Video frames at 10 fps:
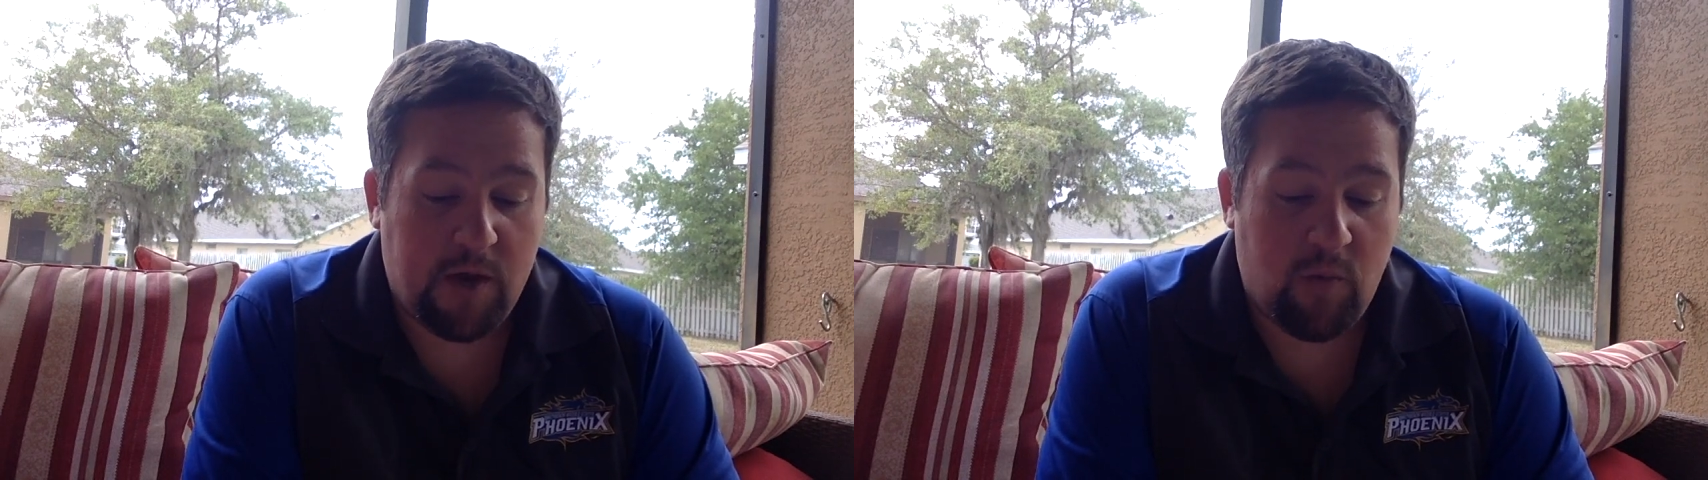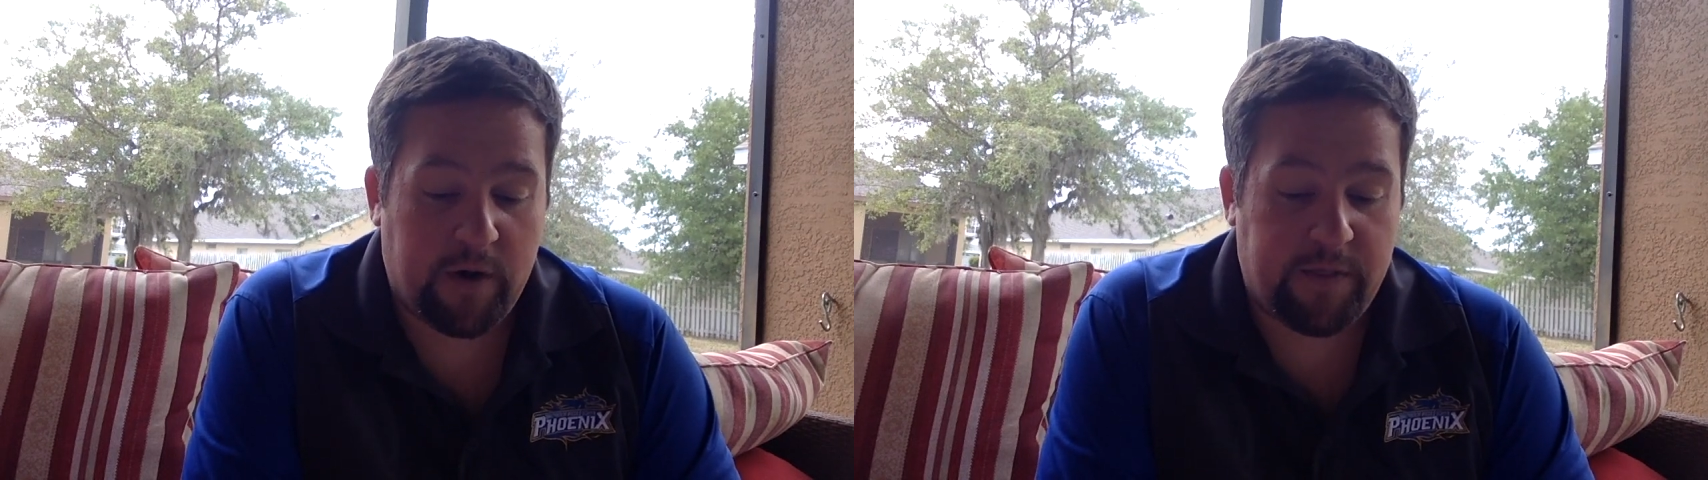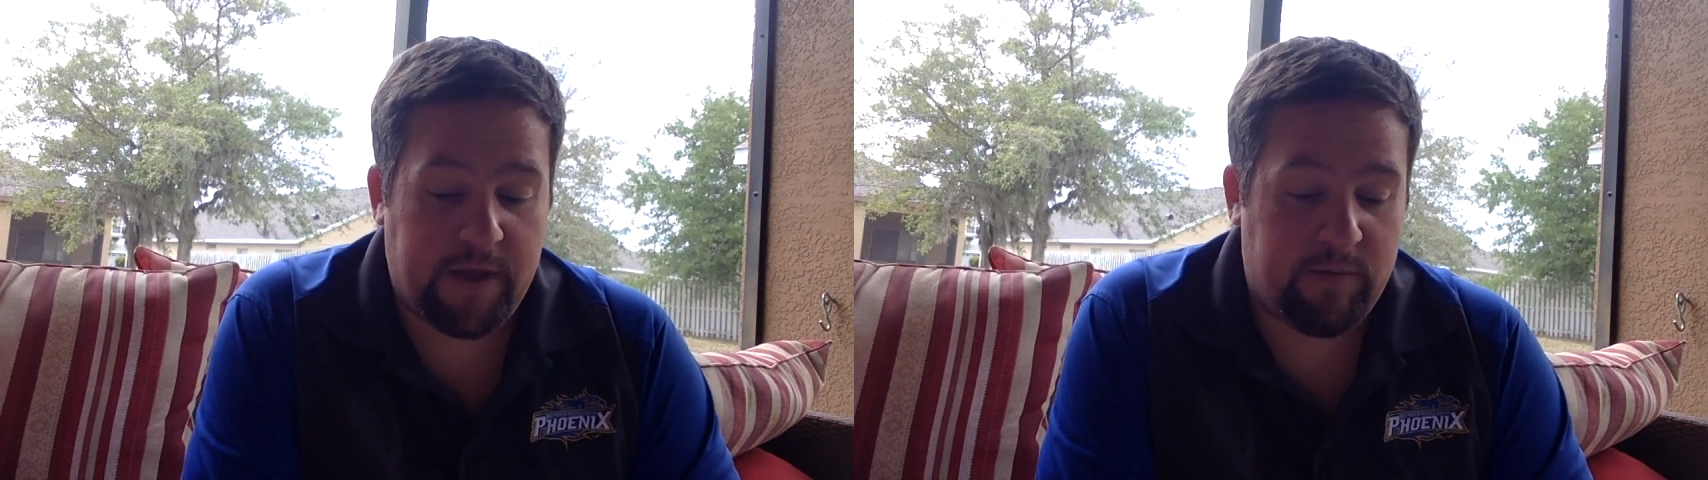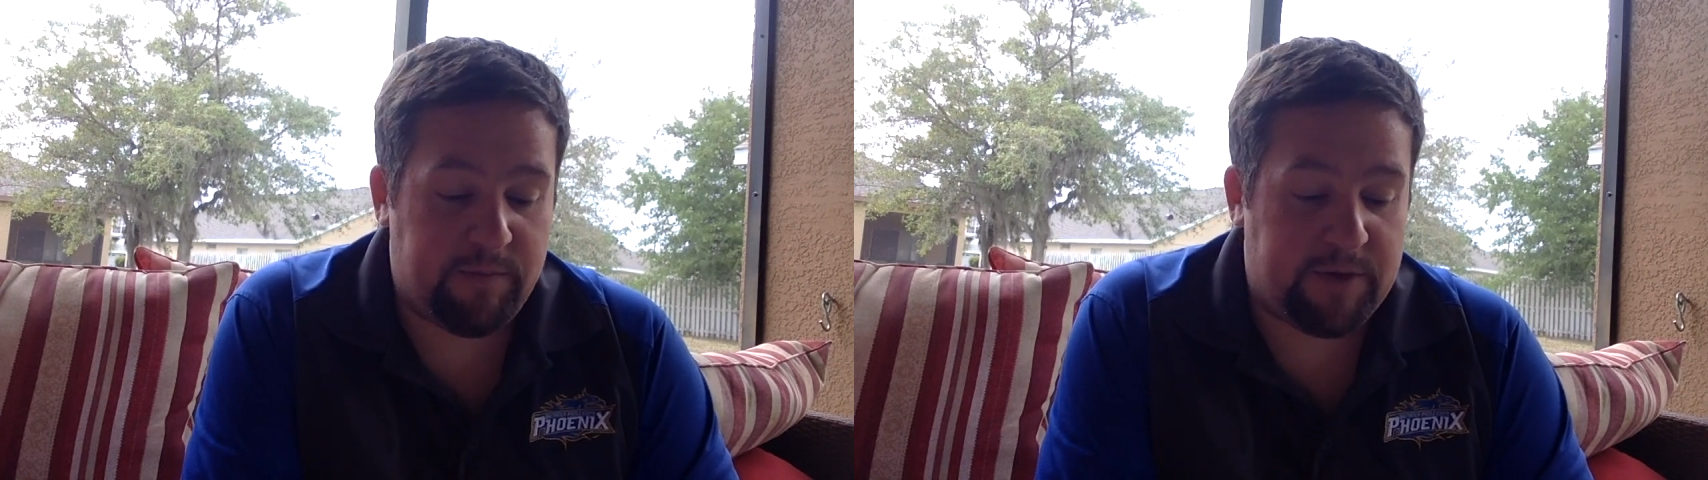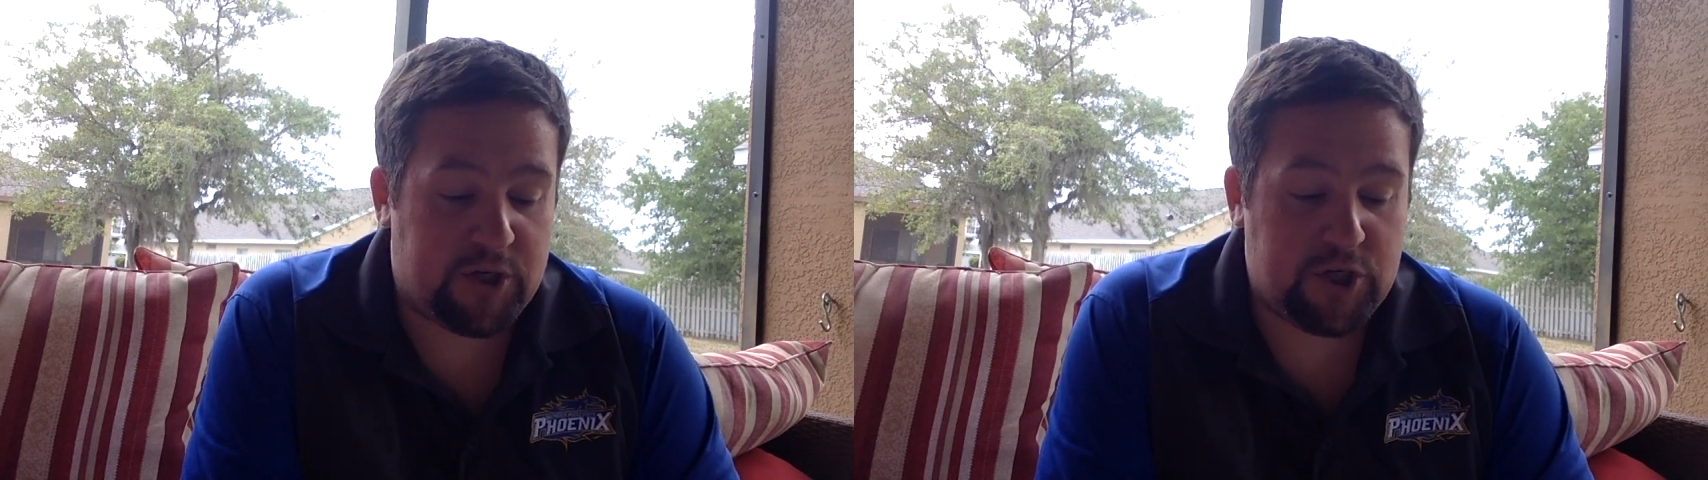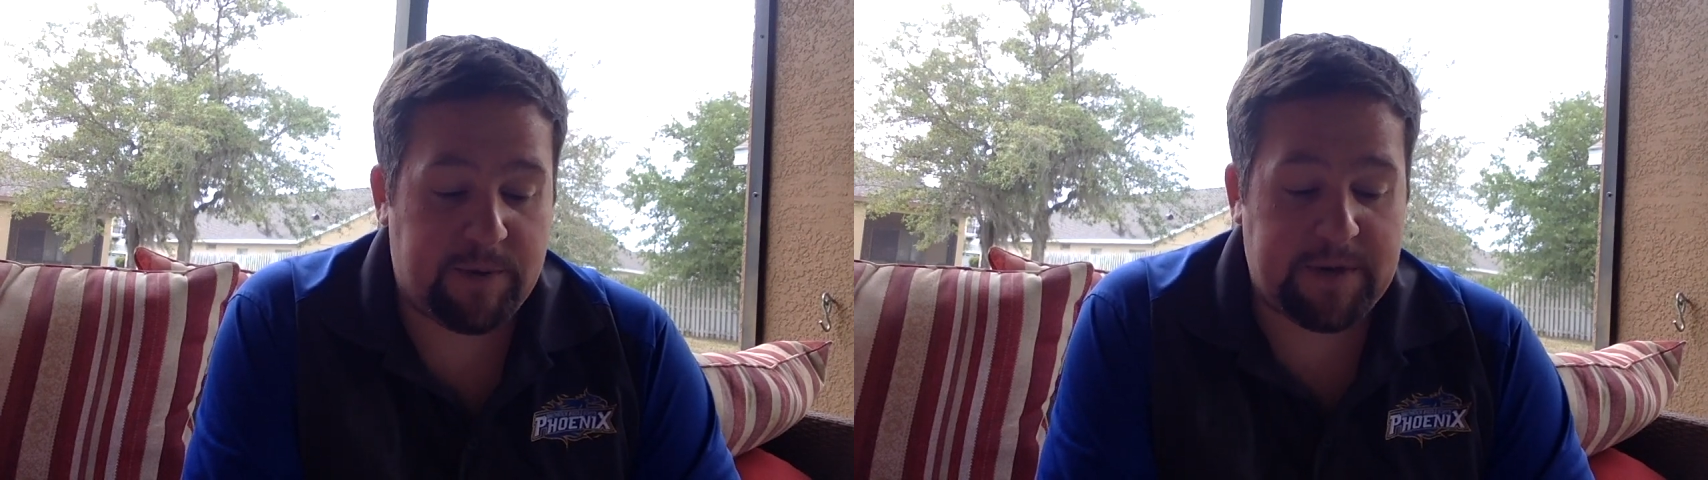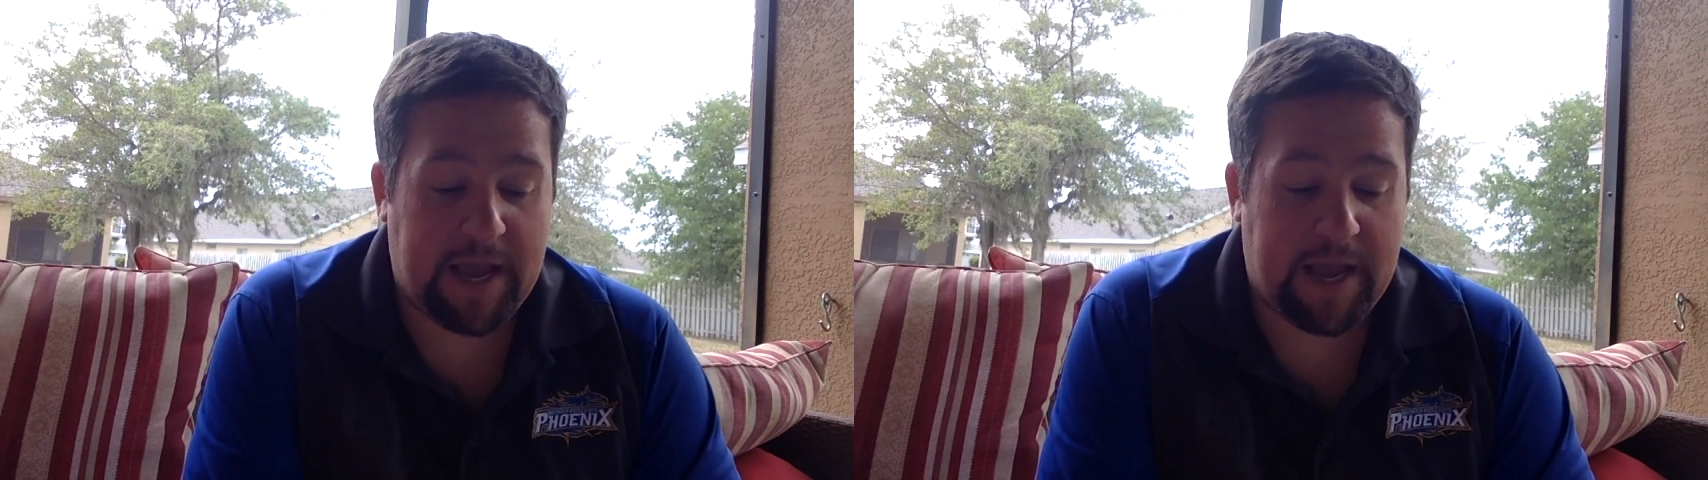where they would be shipped